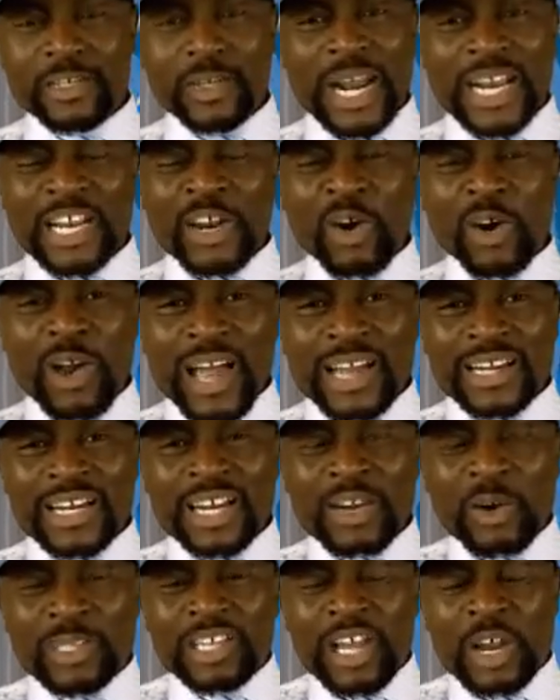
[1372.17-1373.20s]
so that
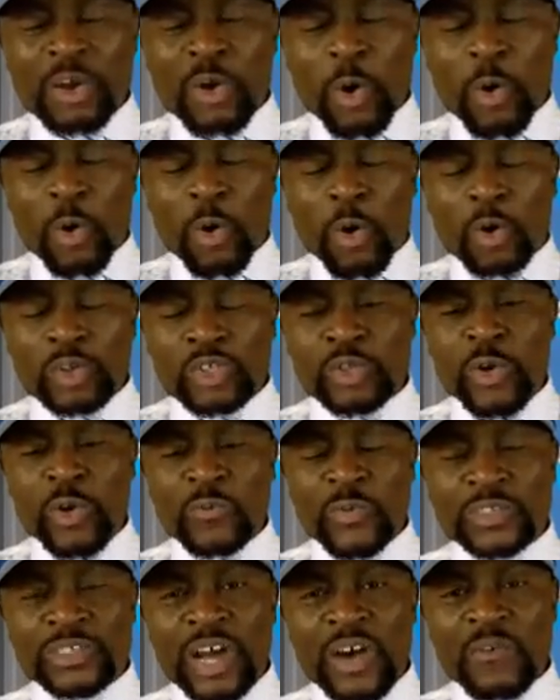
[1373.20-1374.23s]
they not continue
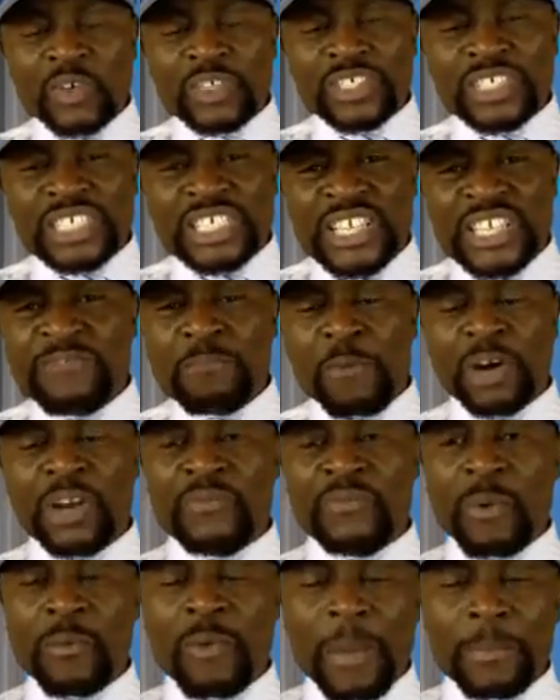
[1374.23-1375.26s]
for thief
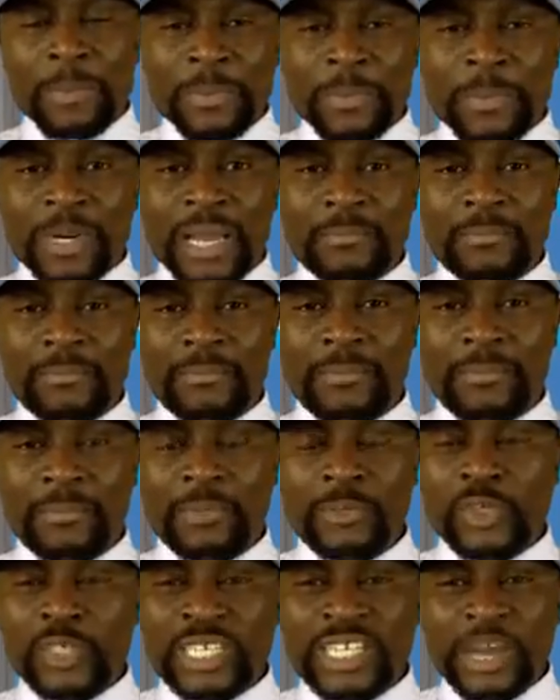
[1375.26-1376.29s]
money from our people them
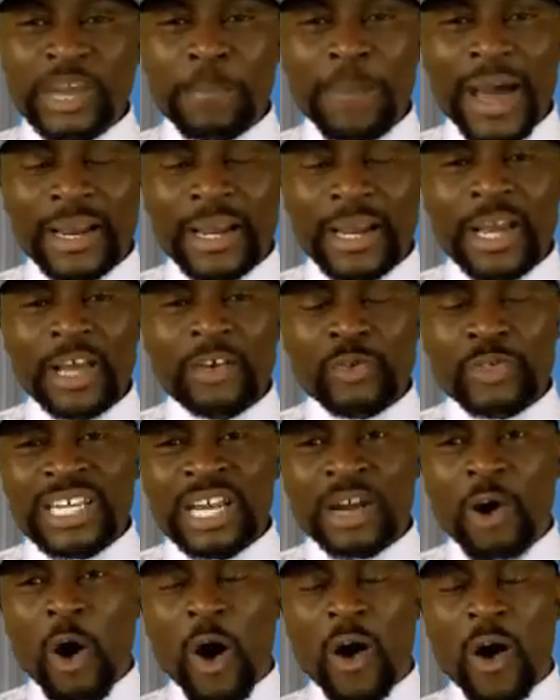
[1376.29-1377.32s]
using
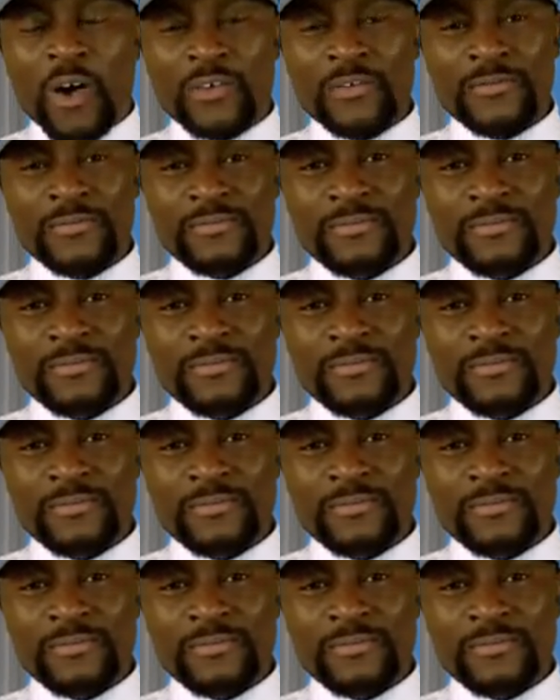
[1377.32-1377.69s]
the gun.